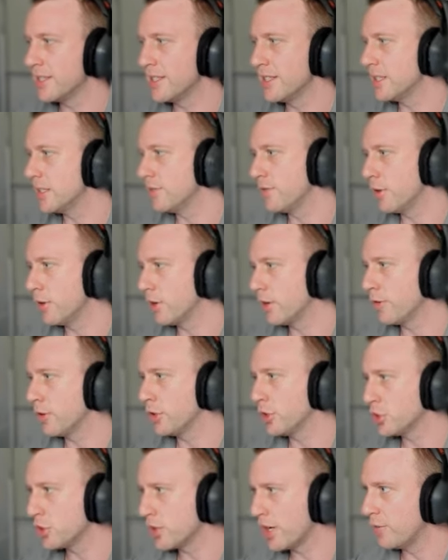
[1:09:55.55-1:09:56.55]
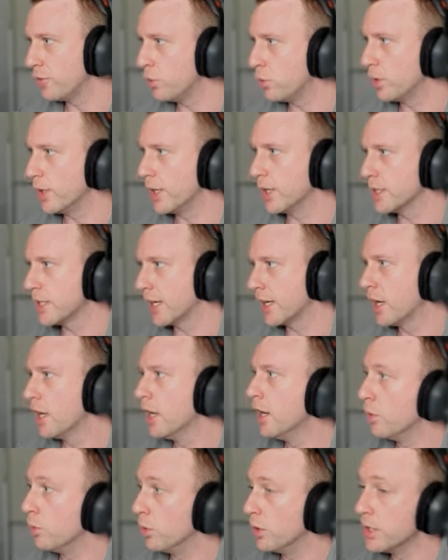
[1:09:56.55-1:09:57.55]
This is very, very straightforward. It's like,
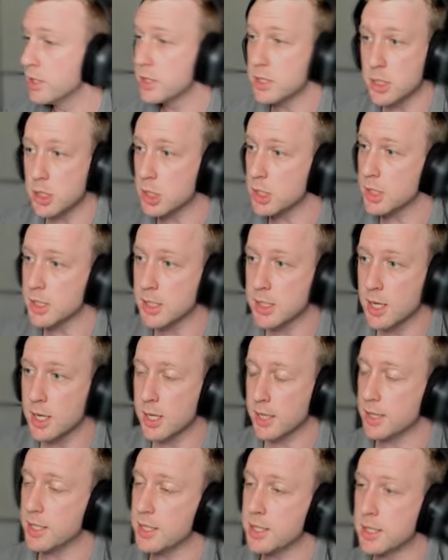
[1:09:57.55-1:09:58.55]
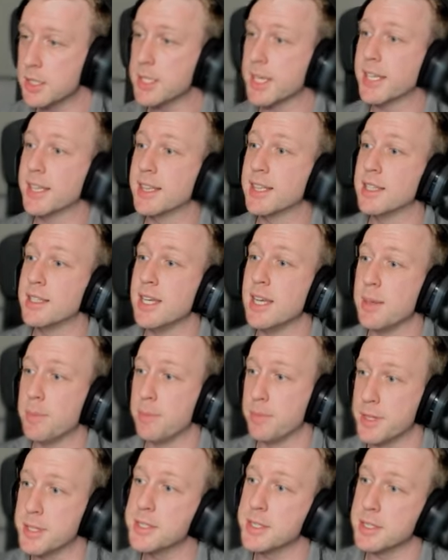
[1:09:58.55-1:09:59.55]
well, this is like the
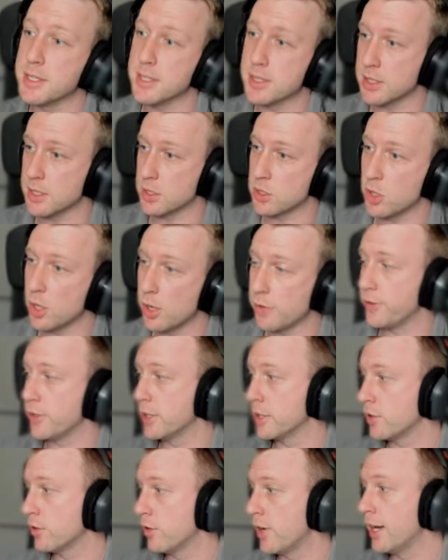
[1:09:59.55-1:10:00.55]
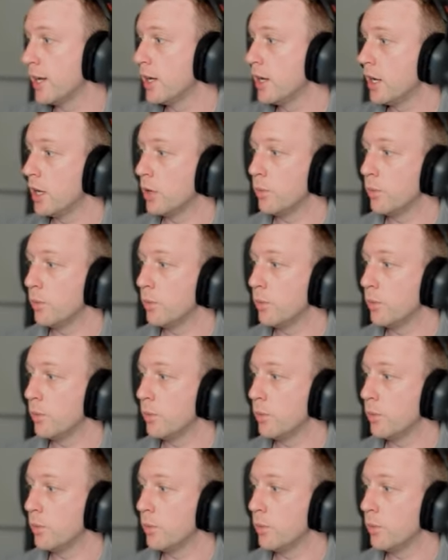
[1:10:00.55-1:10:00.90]
tip. This is the surface, right?